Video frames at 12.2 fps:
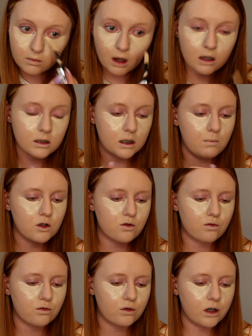It seems
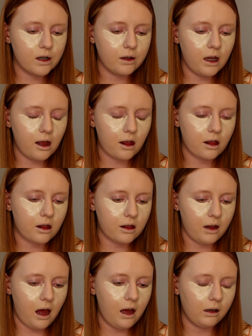really
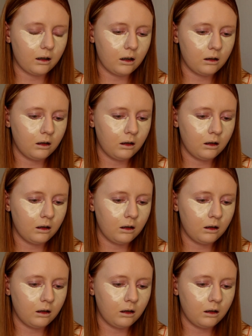thick